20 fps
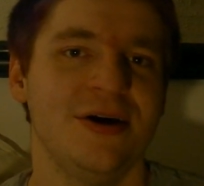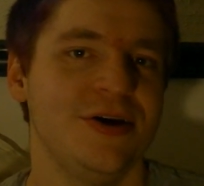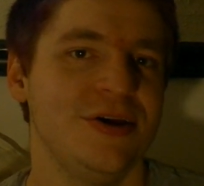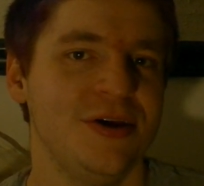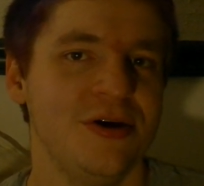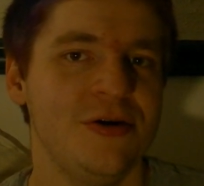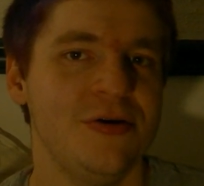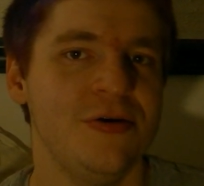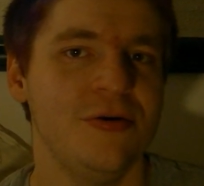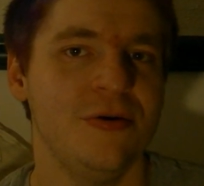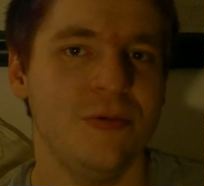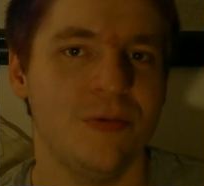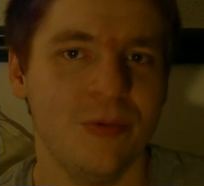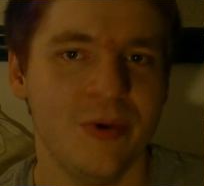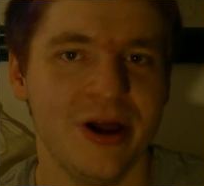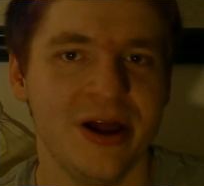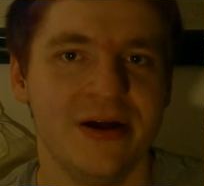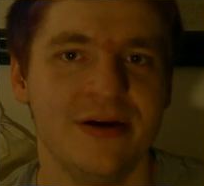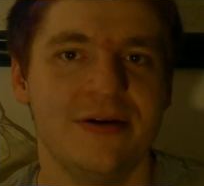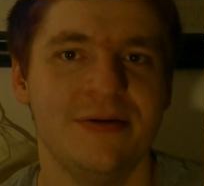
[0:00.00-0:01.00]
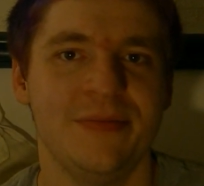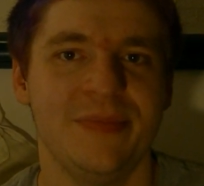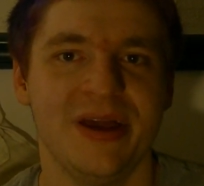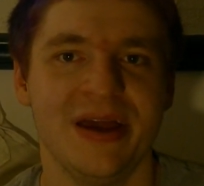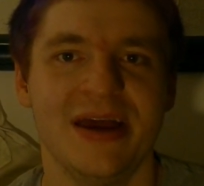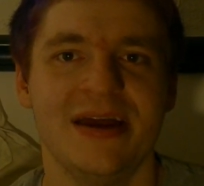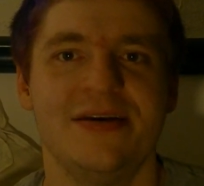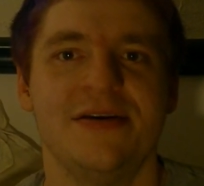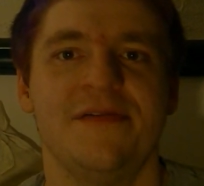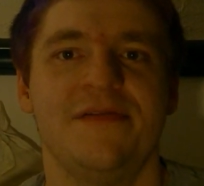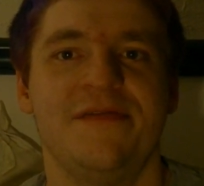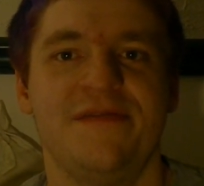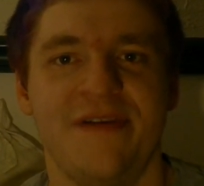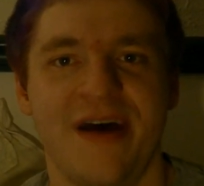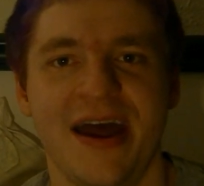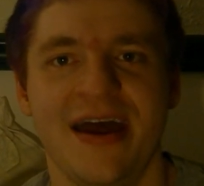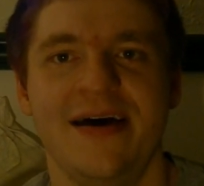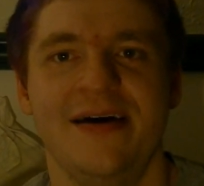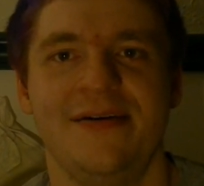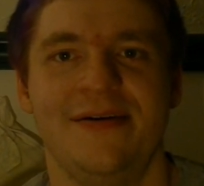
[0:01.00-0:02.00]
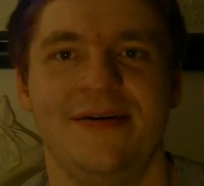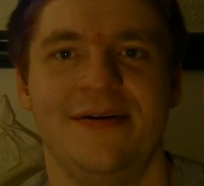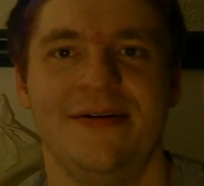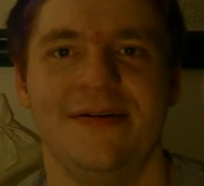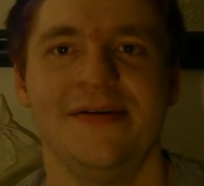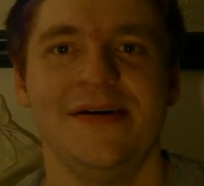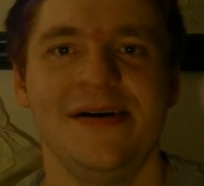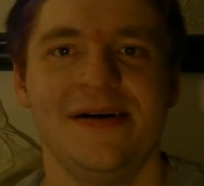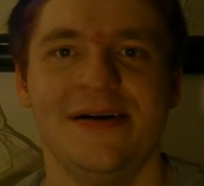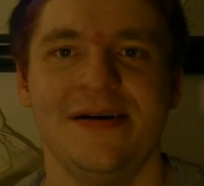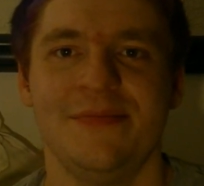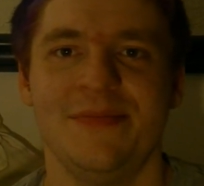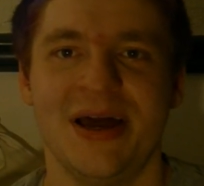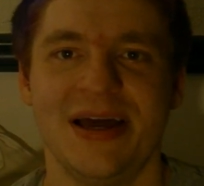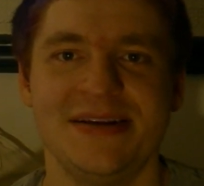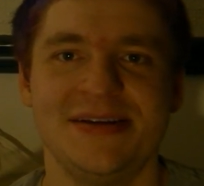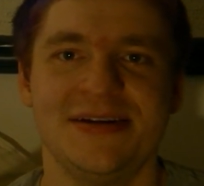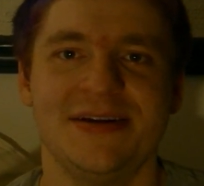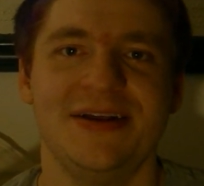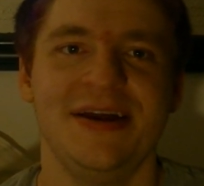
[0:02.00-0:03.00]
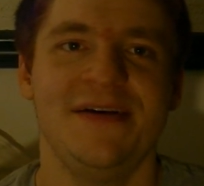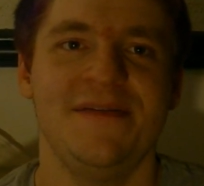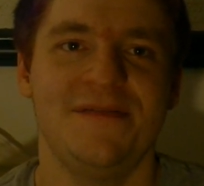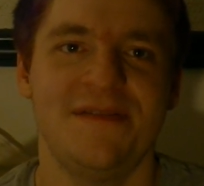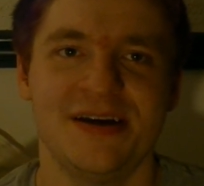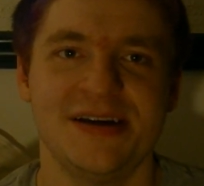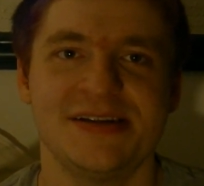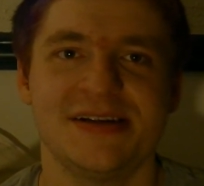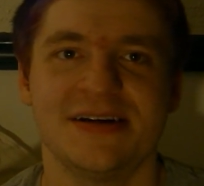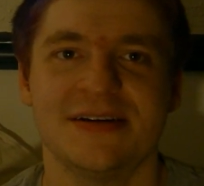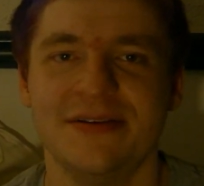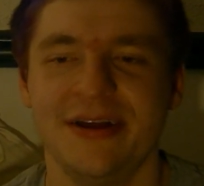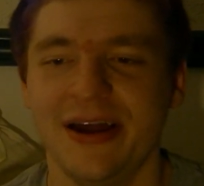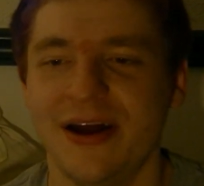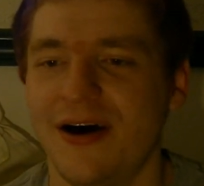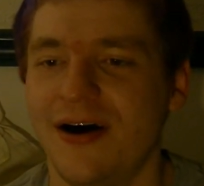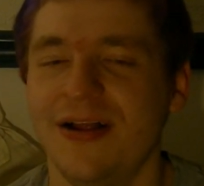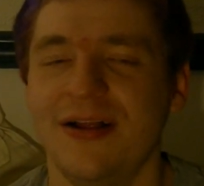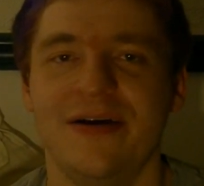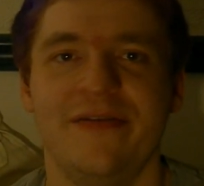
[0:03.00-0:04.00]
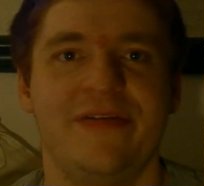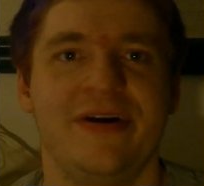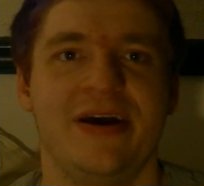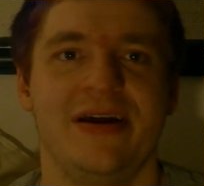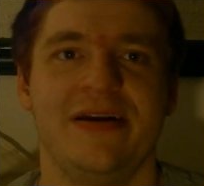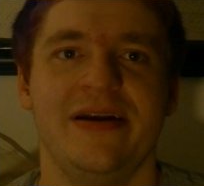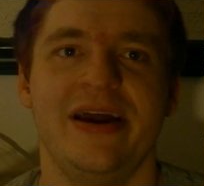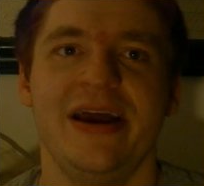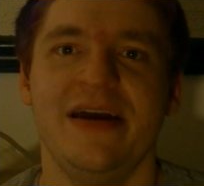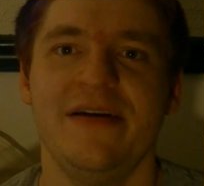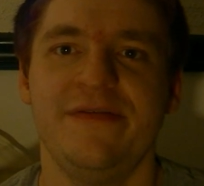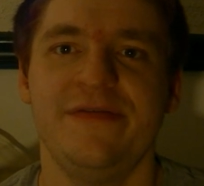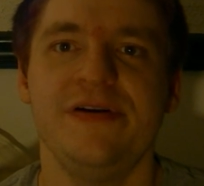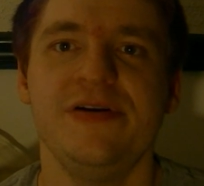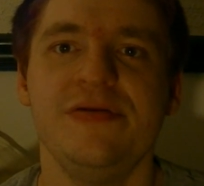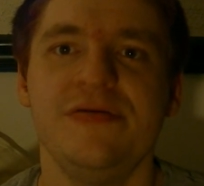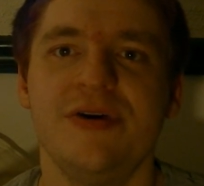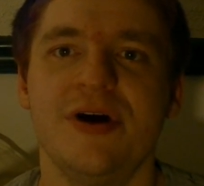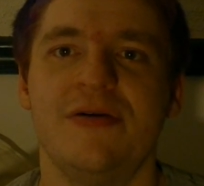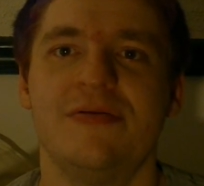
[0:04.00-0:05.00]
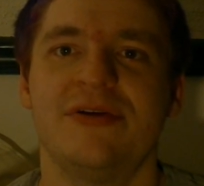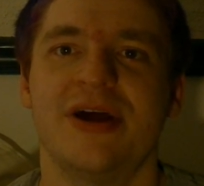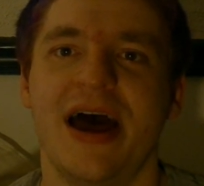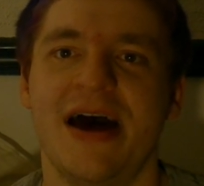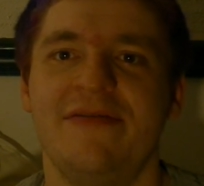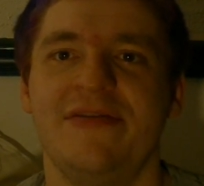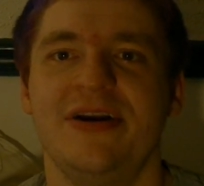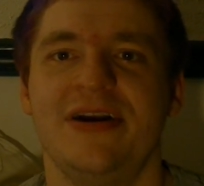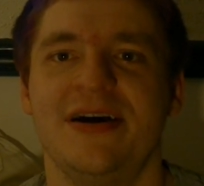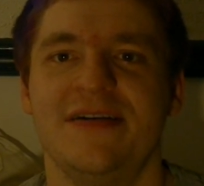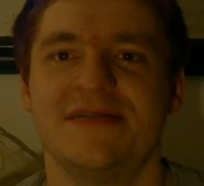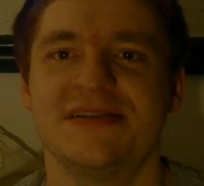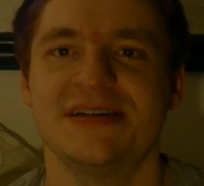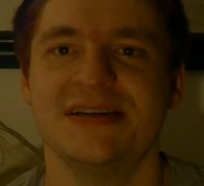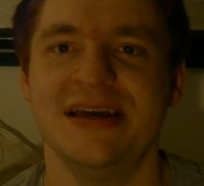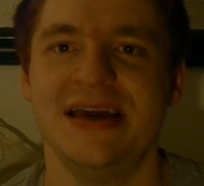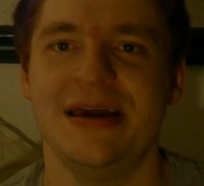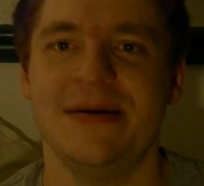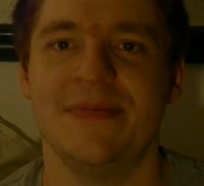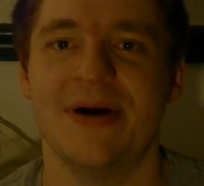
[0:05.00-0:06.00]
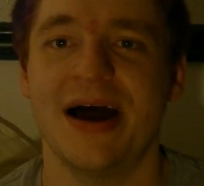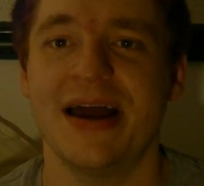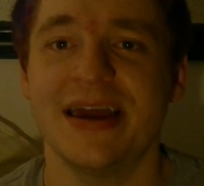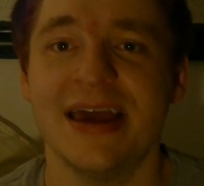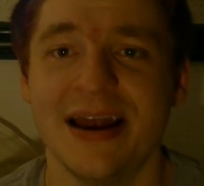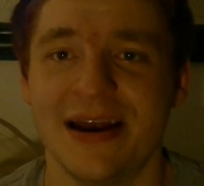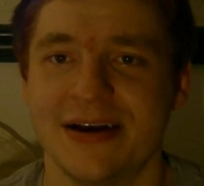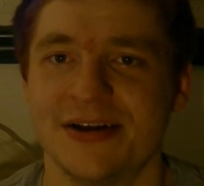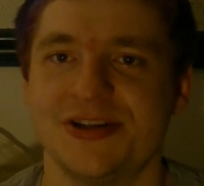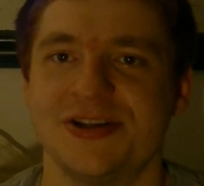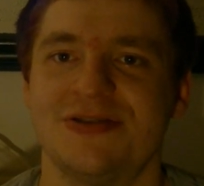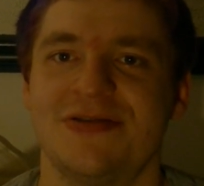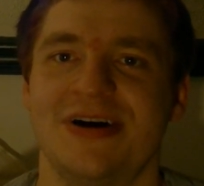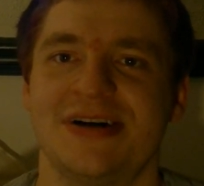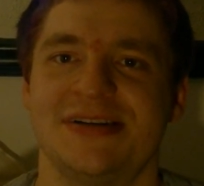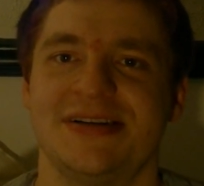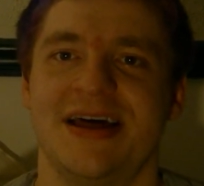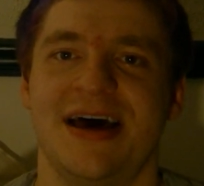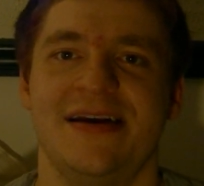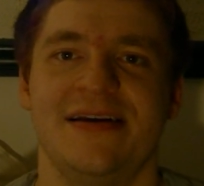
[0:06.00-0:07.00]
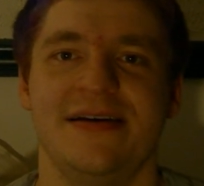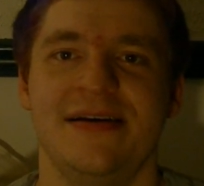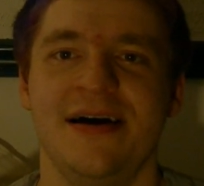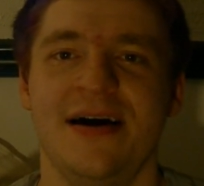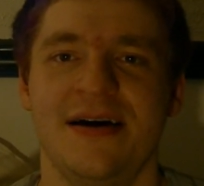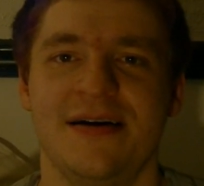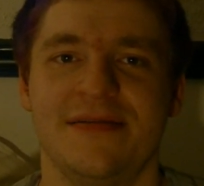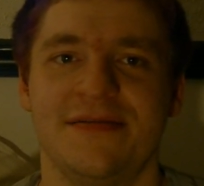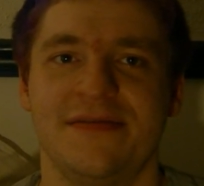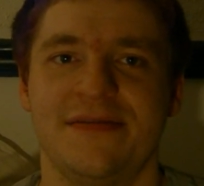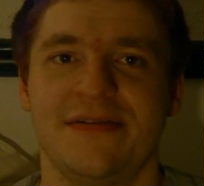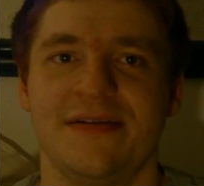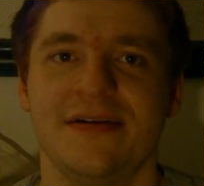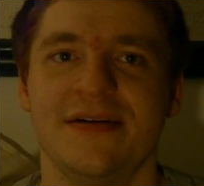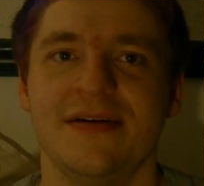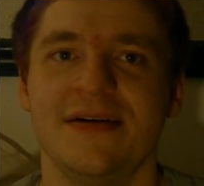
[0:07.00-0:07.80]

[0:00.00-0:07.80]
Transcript: You will begin to fail mentally, physically, all of it, if you don't have enough sleep. I cannot stress that enough.